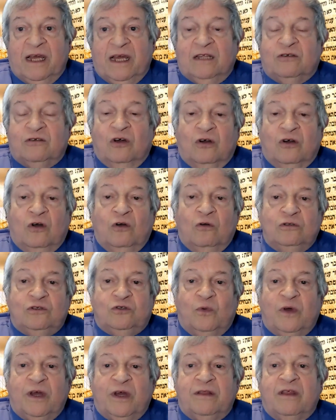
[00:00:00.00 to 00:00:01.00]
It
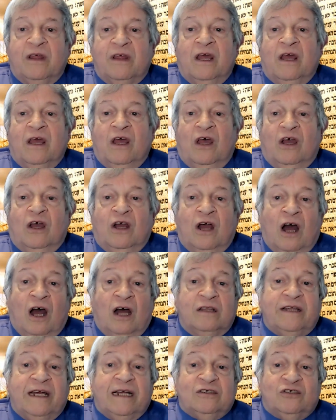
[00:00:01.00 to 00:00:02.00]
concludes with,
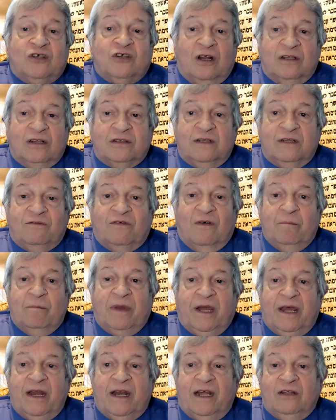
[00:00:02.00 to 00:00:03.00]
God exalted from
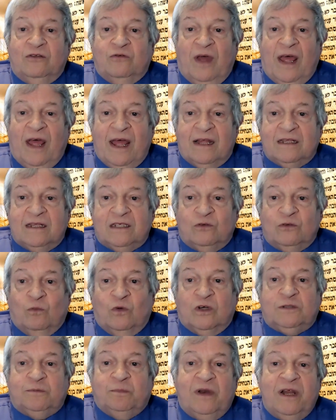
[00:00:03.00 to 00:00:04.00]
beginning to end,
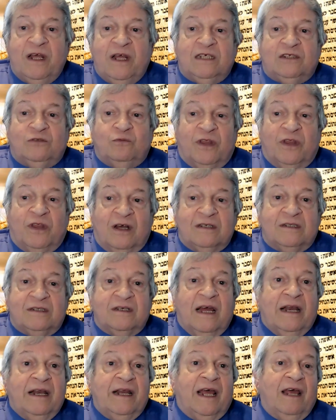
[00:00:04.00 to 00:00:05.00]
was pleased with
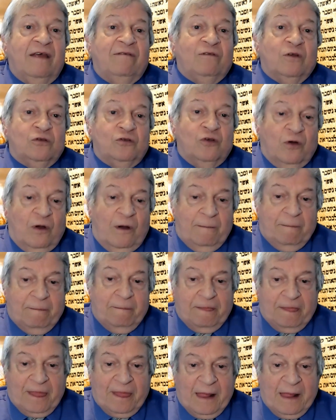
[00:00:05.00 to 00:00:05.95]
us and gave the Torah.